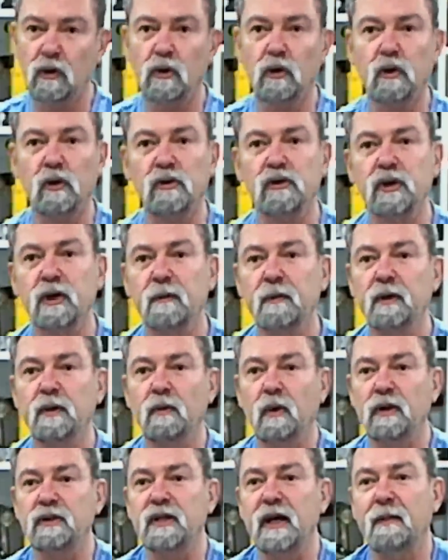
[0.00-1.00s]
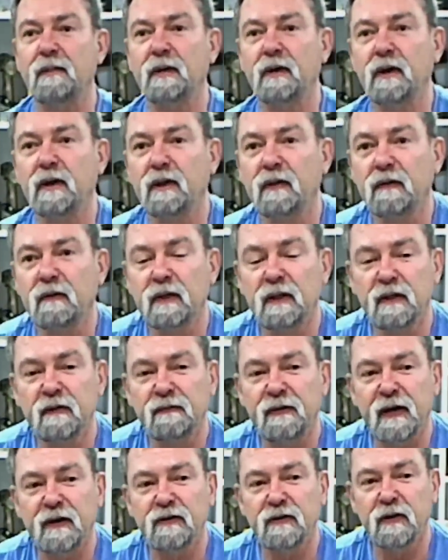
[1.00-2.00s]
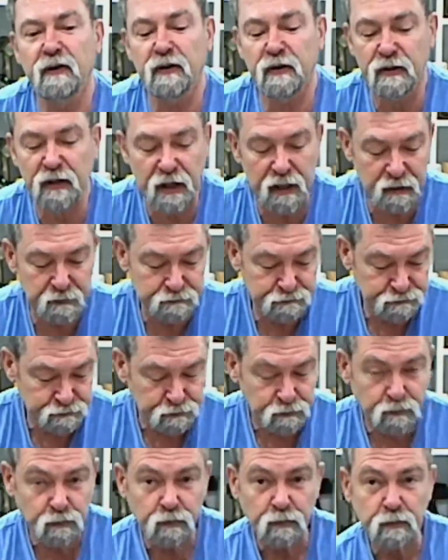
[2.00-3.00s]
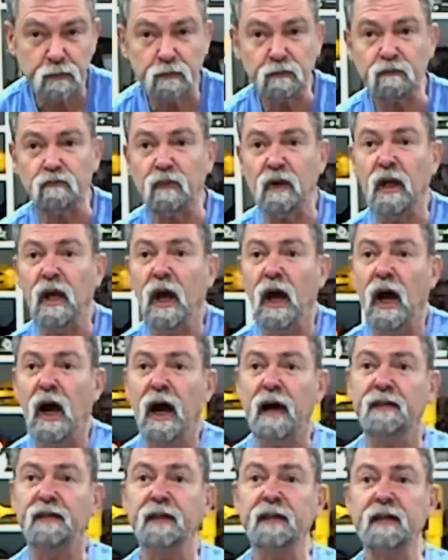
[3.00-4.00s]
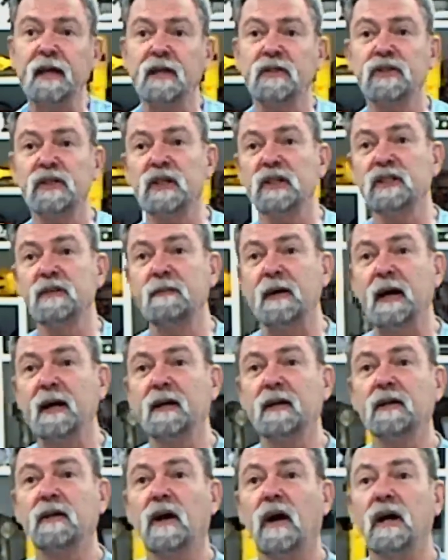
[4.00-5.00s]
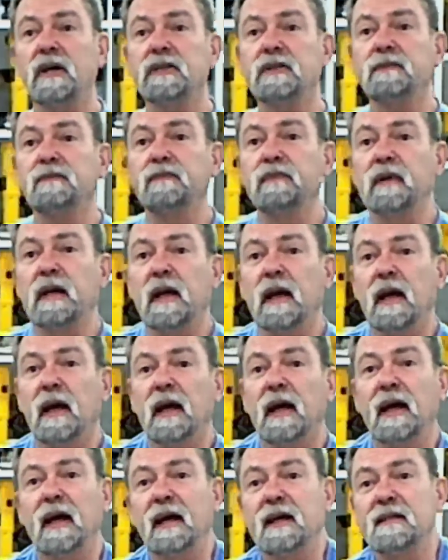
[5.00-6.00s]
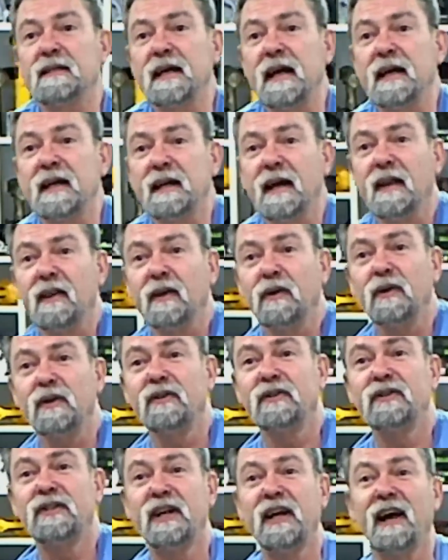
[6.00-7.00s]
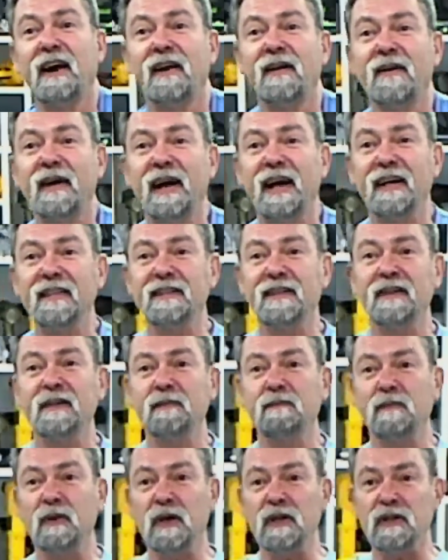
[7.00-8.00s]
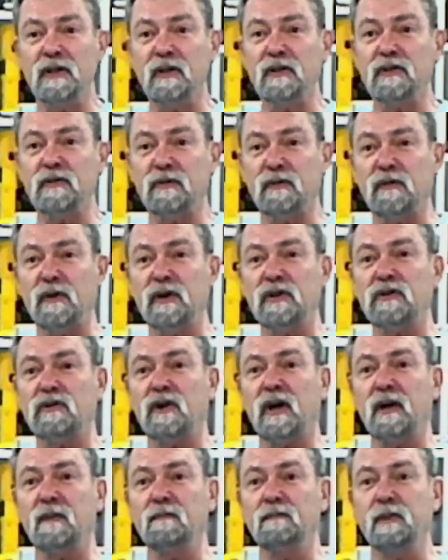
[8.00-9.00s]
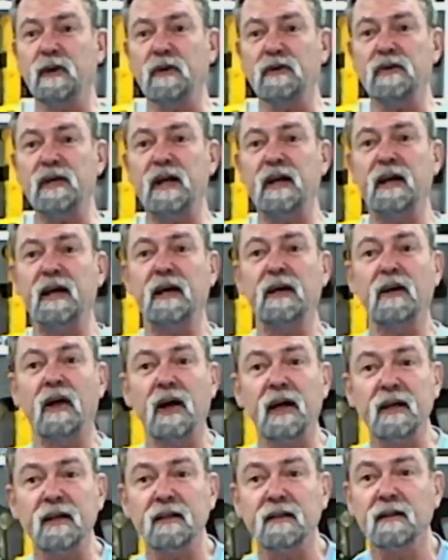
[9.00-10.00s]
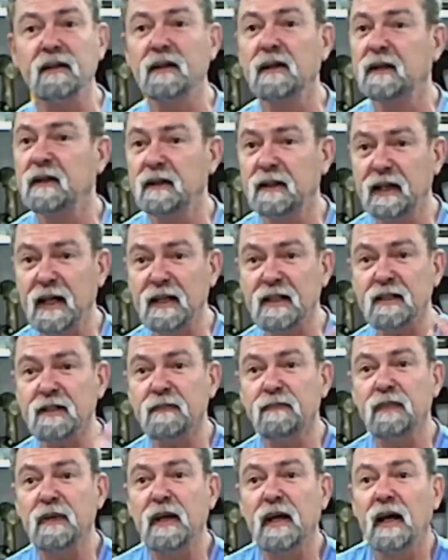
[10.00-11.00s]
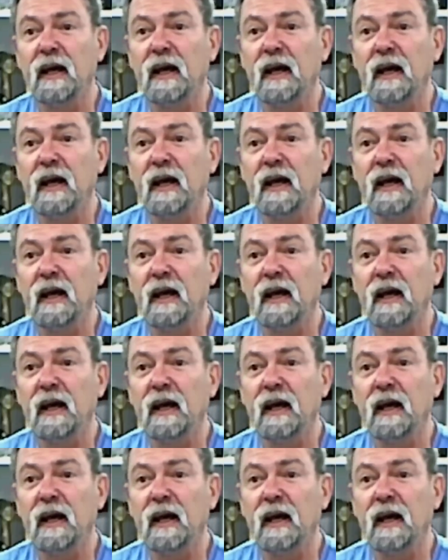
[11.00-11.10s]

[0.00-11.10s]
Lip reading: Could also be what's happening in the factory on the day. I think that's just about it, guys. Zane, another good show. Excellent. Purchased first Triton belt sand and like it. Yes.